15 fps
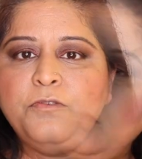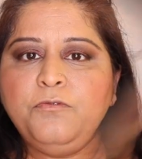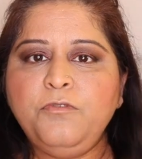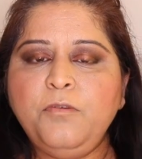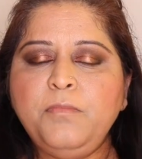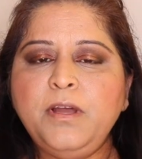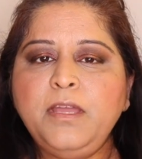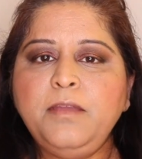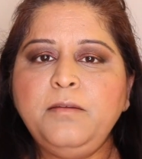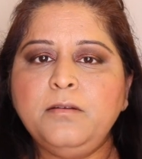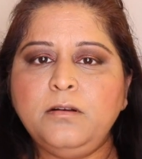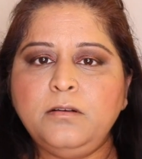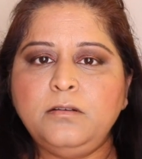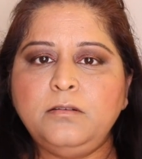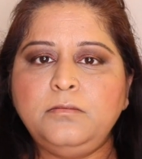For my
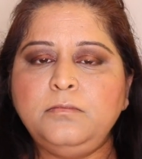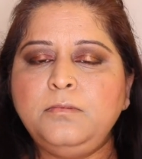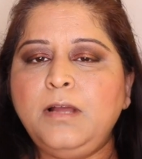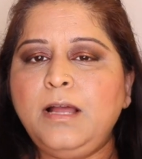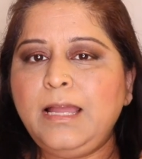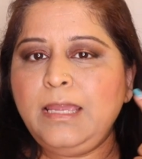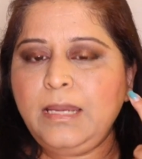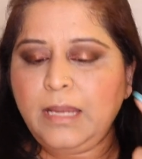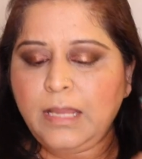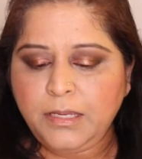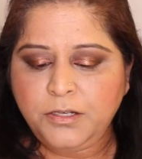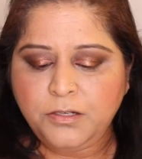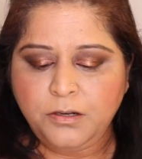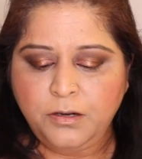highlighter,